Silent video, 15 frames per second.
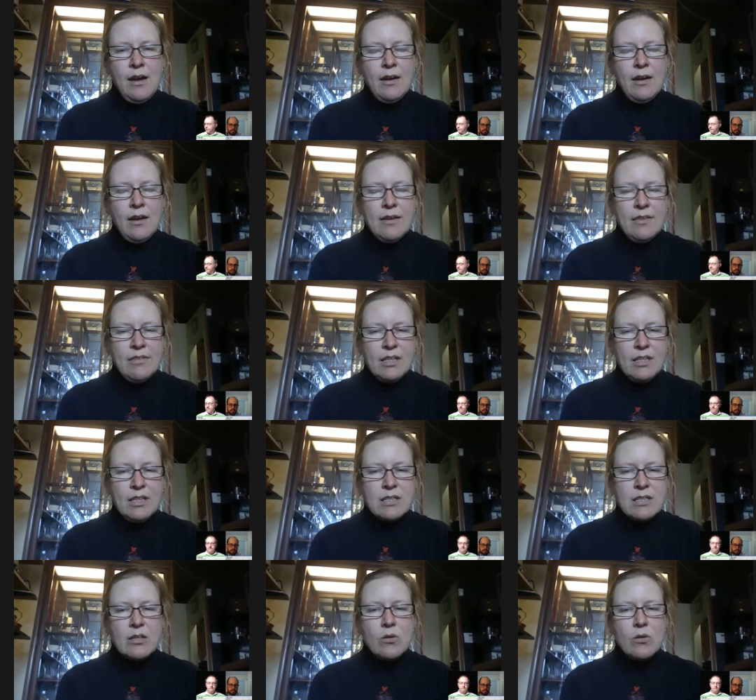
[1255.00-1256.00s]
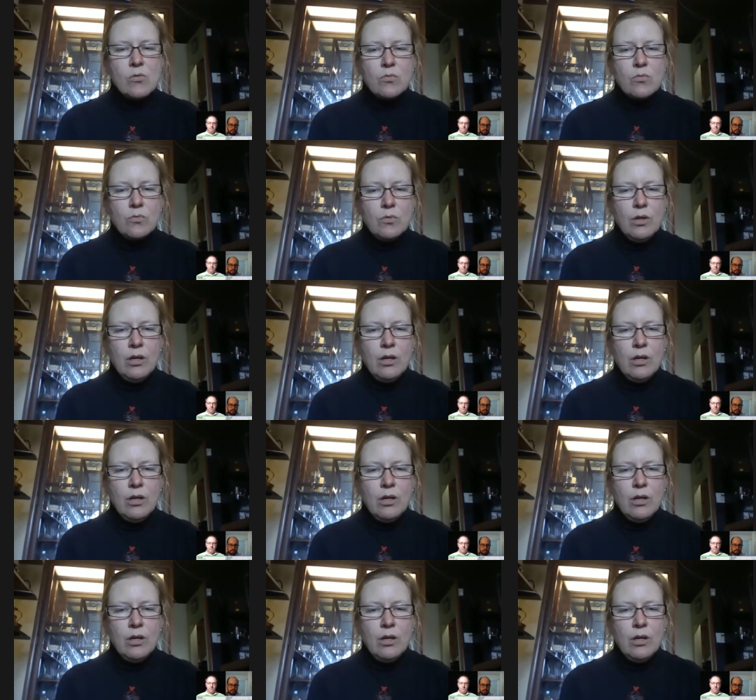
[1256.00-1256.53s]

I think so.